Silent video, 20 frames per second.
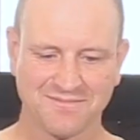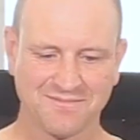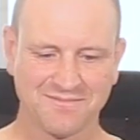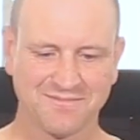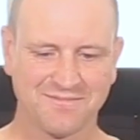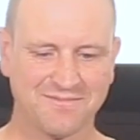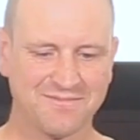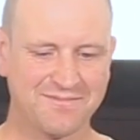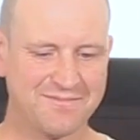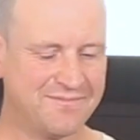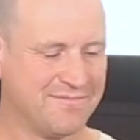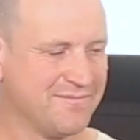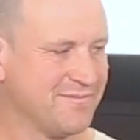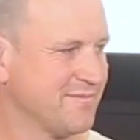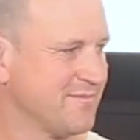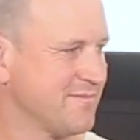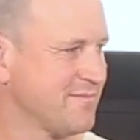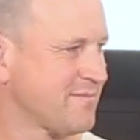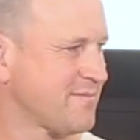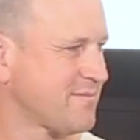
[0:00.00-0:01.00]

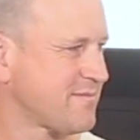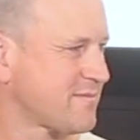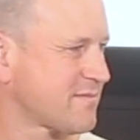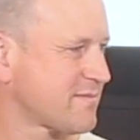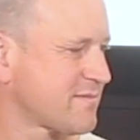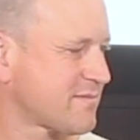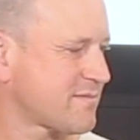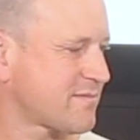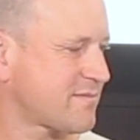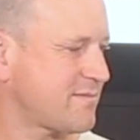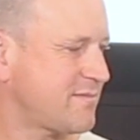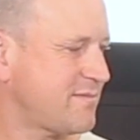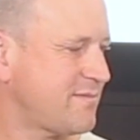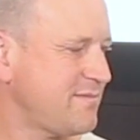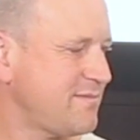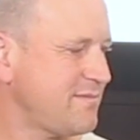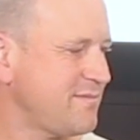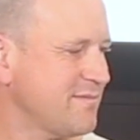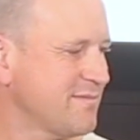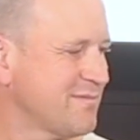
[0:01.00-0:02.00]

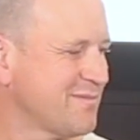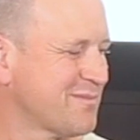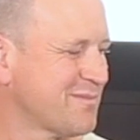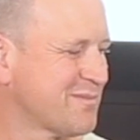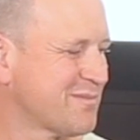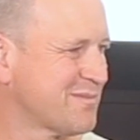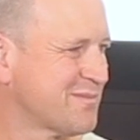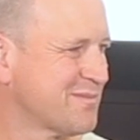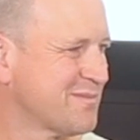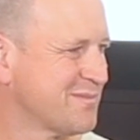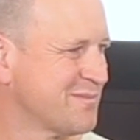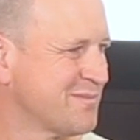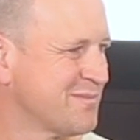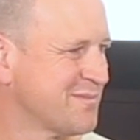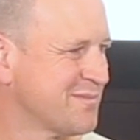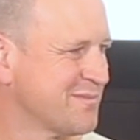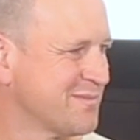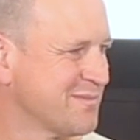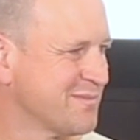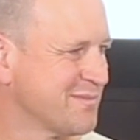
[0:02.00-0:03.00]

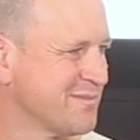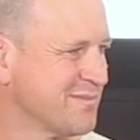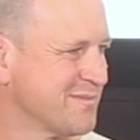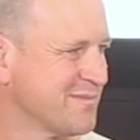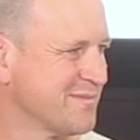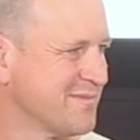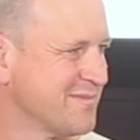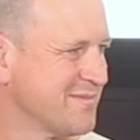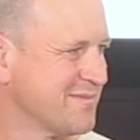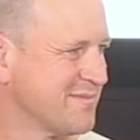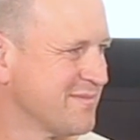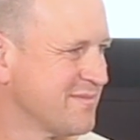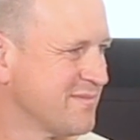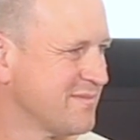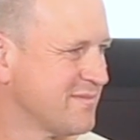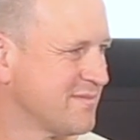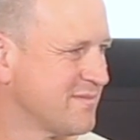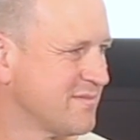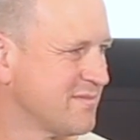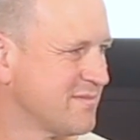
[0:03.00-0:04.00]

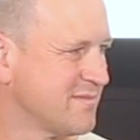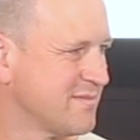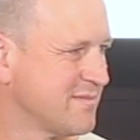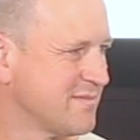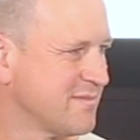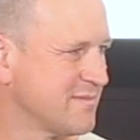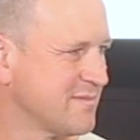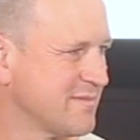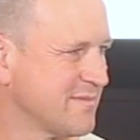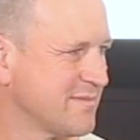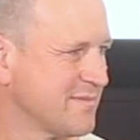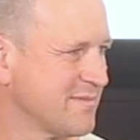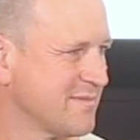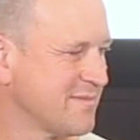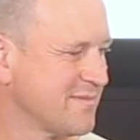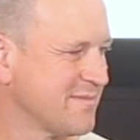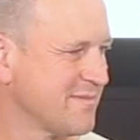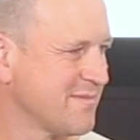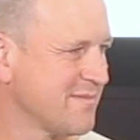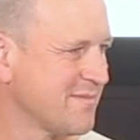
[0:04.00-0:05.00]

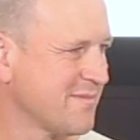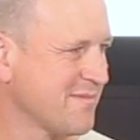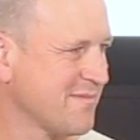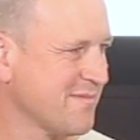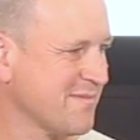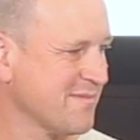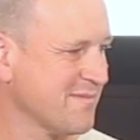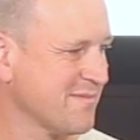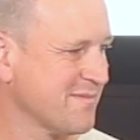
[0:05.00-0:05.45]
(not speaking)